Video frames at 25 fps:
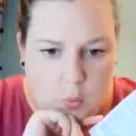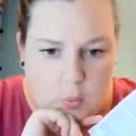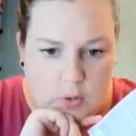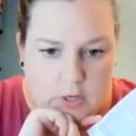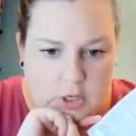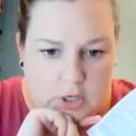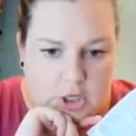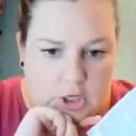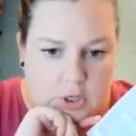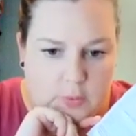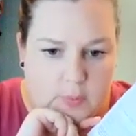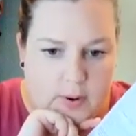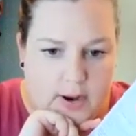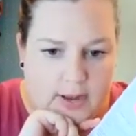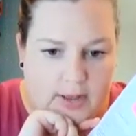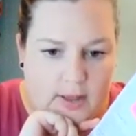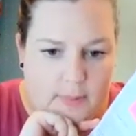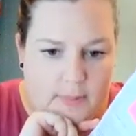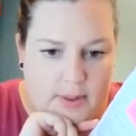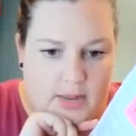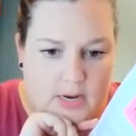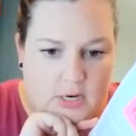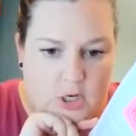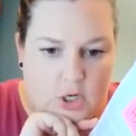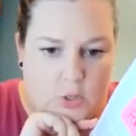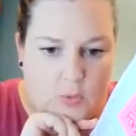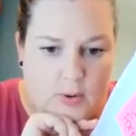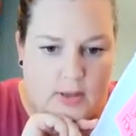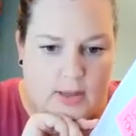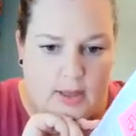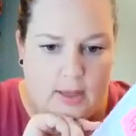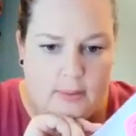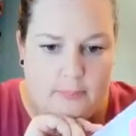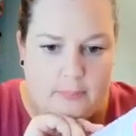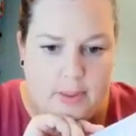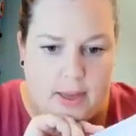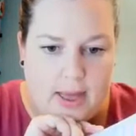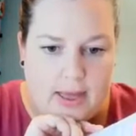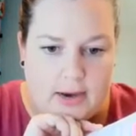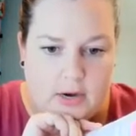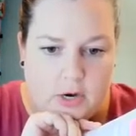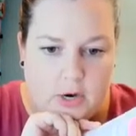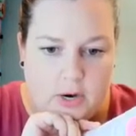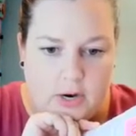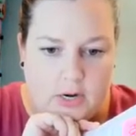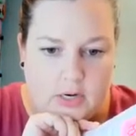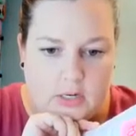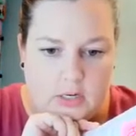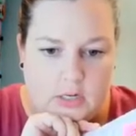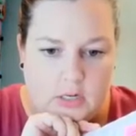Would you recommend doing a
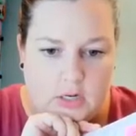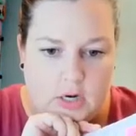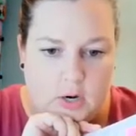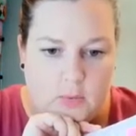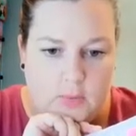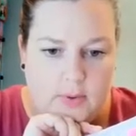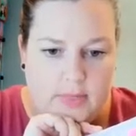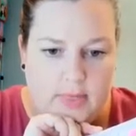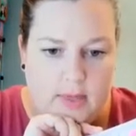binder insert